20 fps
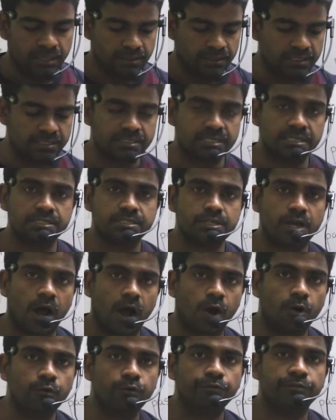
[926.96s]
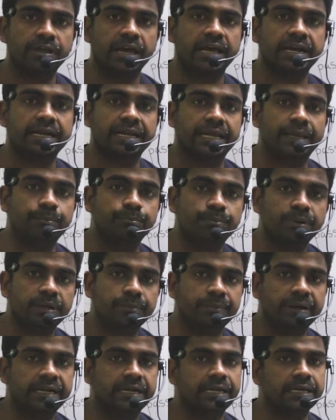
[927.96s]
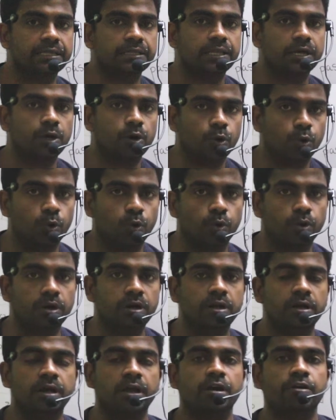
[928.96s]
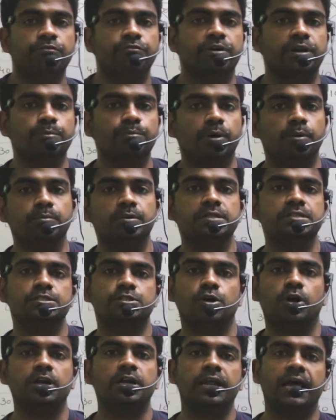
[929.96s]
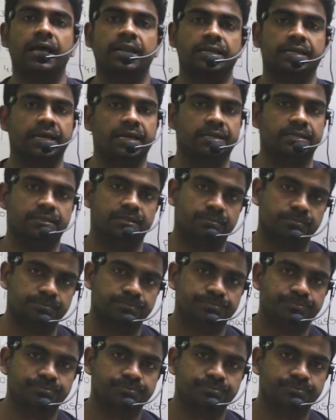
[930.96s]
This is how we are implementing the code for bubble sort algorithm.